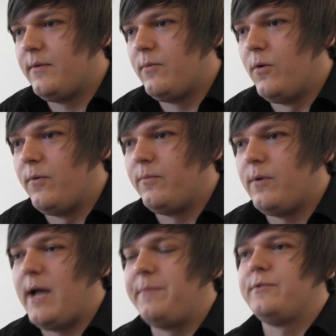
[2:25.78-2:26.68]
what
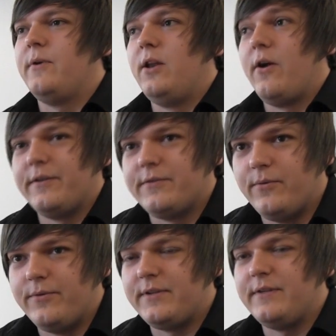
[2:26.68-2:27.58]
happens quite a lot in
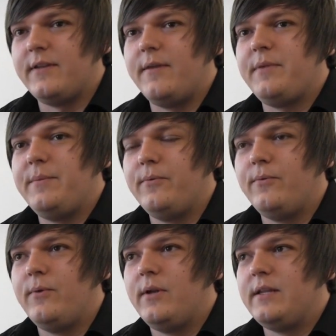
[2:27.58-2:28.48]
stores is that
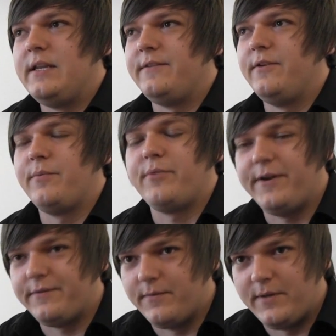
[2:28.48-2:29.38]
people need to know the
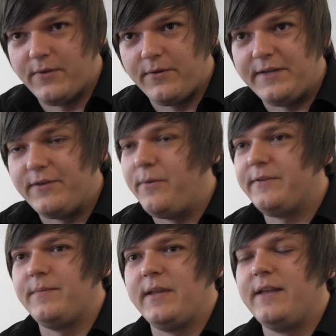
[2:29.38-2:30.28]
price of something or need to know where
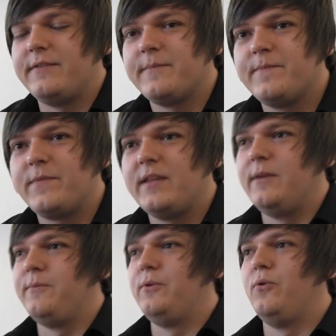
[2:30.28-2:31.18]
something is. And
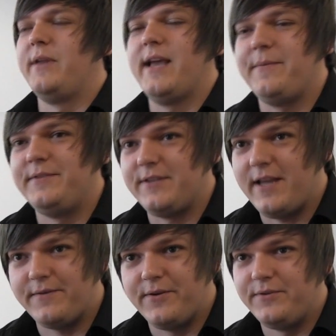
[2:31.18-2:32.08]
then what normally happens is they
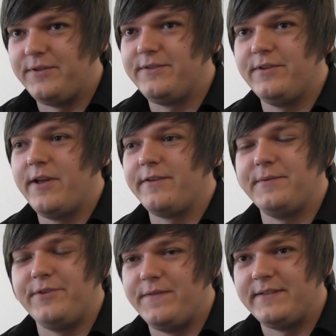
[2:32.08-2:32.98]
have to go to the
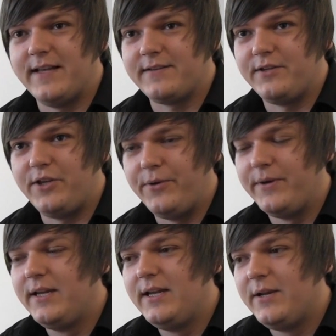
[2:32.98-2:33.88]
customer service desk and
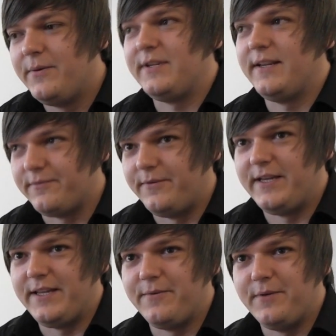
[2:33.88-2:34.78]
queue, which isn't
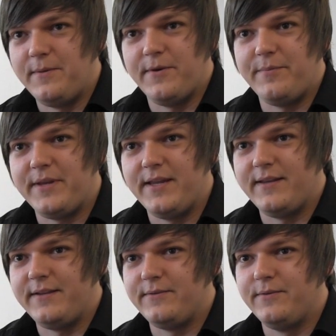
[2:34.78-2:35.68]
really where you want to be
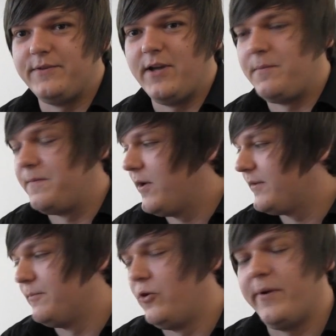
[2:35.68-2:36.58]
at this sort of time when we've
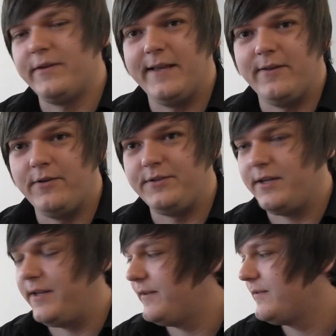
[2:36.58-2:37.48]
got mobile technology
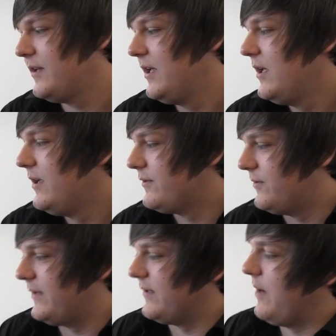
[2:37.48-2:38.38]
like this.
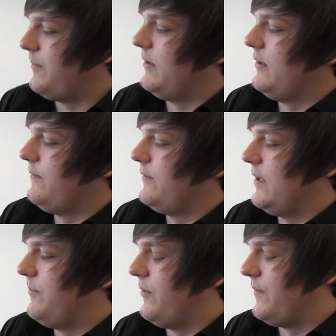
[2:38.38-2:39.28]
So this app, for
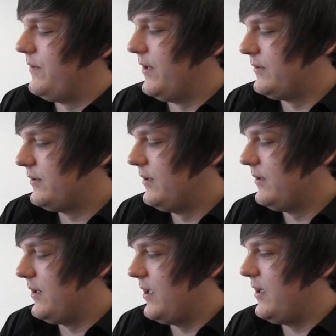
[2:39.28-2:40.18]
example, if you touch
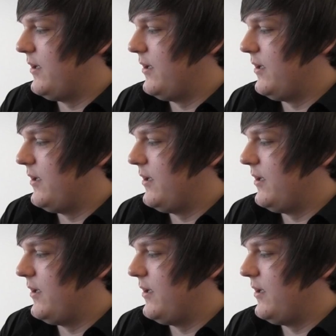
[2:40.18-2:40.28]
the